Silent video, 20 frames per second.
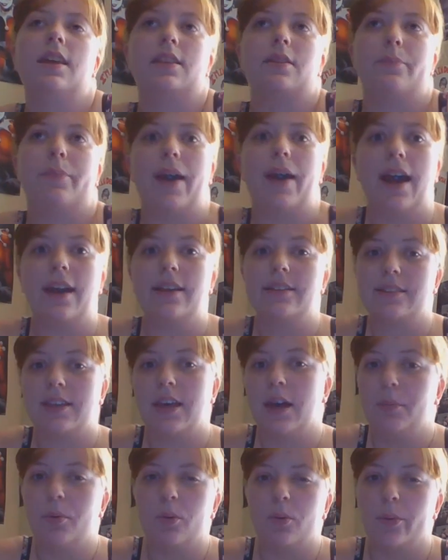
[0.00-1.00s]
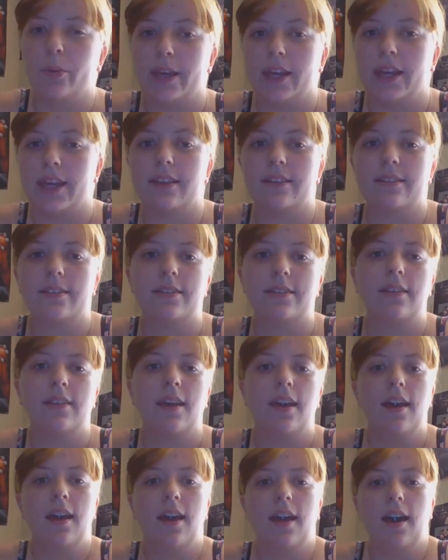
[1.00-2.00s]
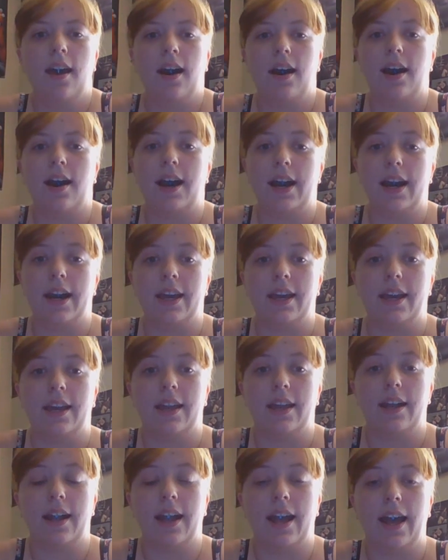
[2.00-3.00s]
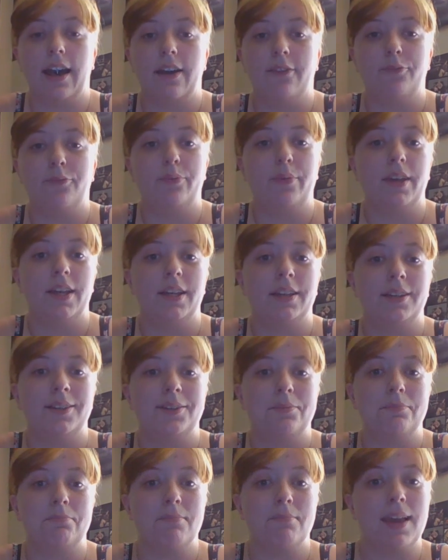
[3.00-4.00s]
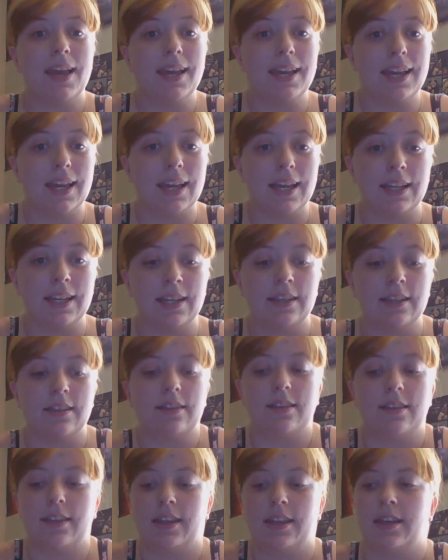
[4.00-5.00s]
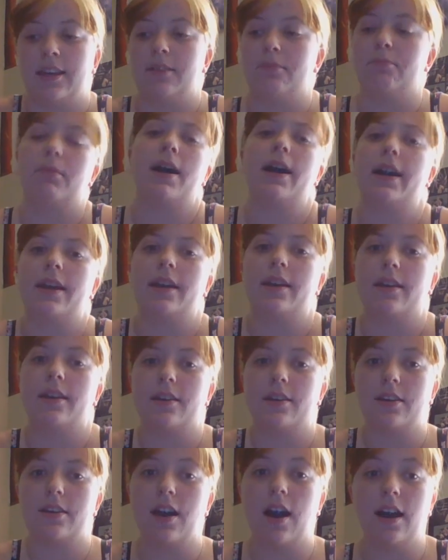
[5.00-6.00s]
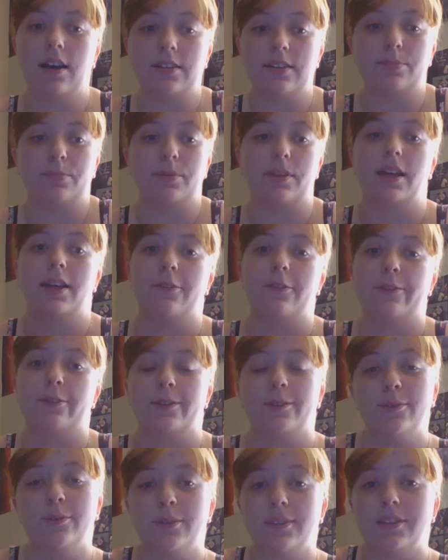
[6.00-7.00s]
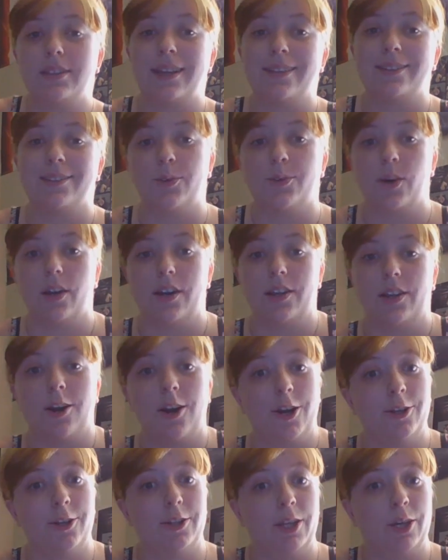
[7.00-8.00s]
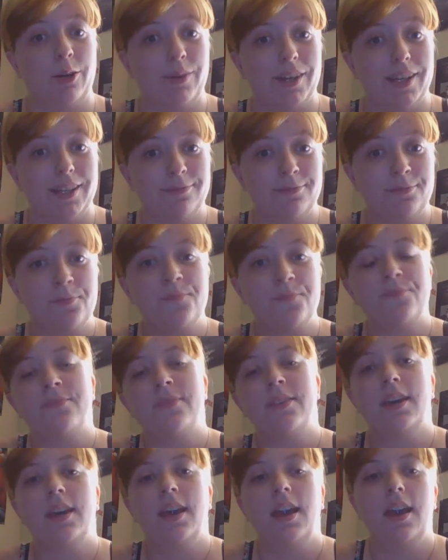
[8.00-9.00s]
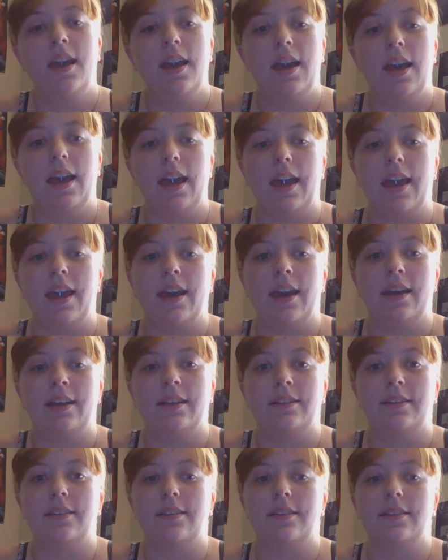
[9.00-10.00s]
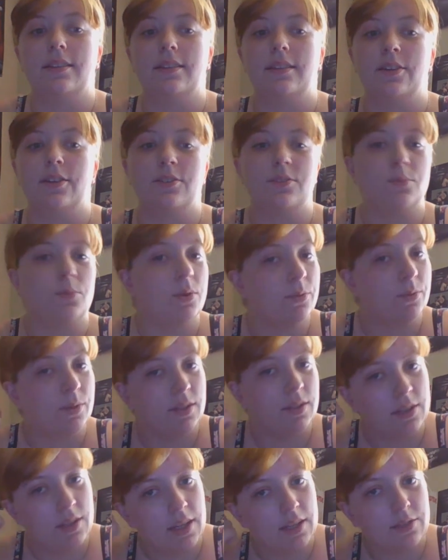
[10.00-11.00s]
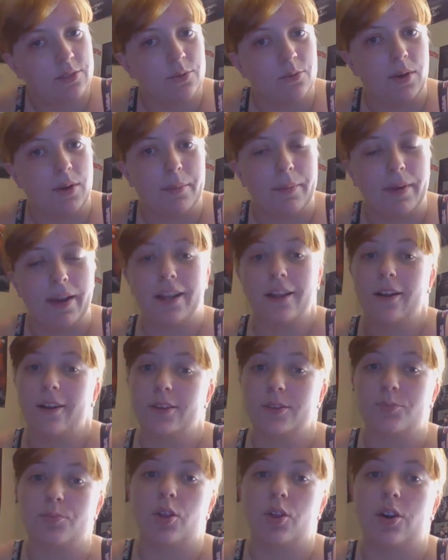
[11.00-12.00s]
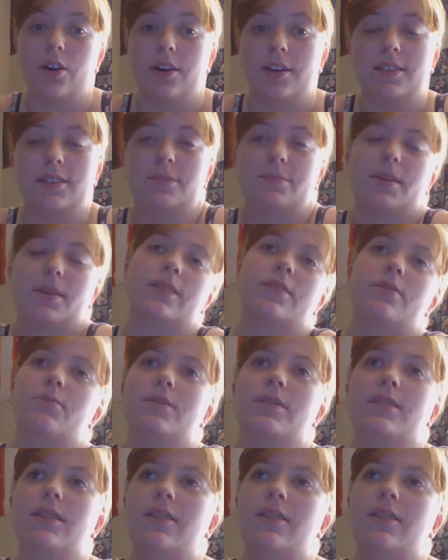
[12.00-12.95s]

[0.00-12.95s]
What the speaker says: the past couple weeks, I have been making my cosplay for Suicide Squad, Harley Quinn. And there's one reason as to why my hair is blonde, is because it was a